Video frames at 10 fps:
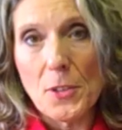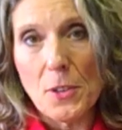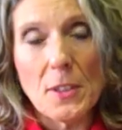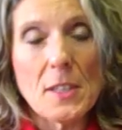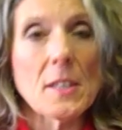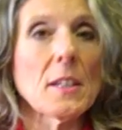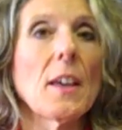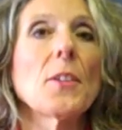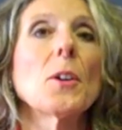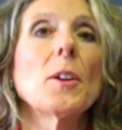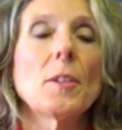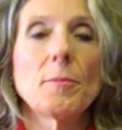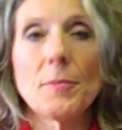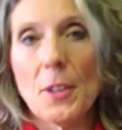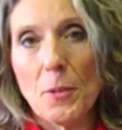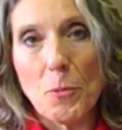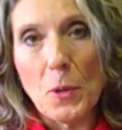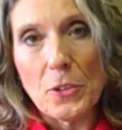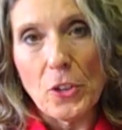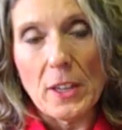So this is another, you know,
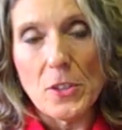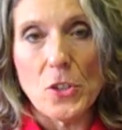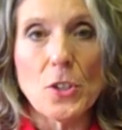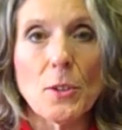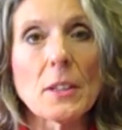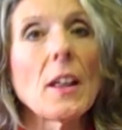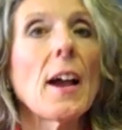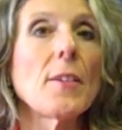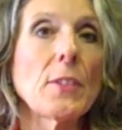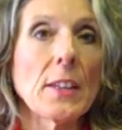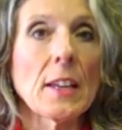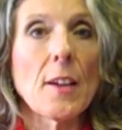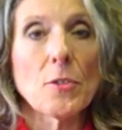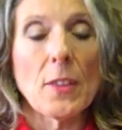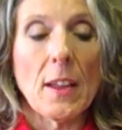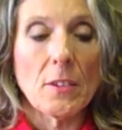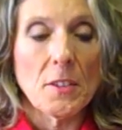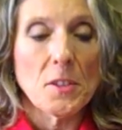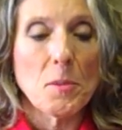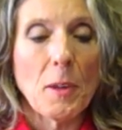one chance to do it live, and then after that,
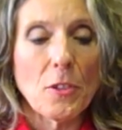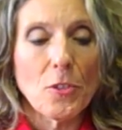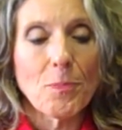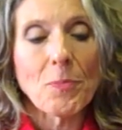not so much.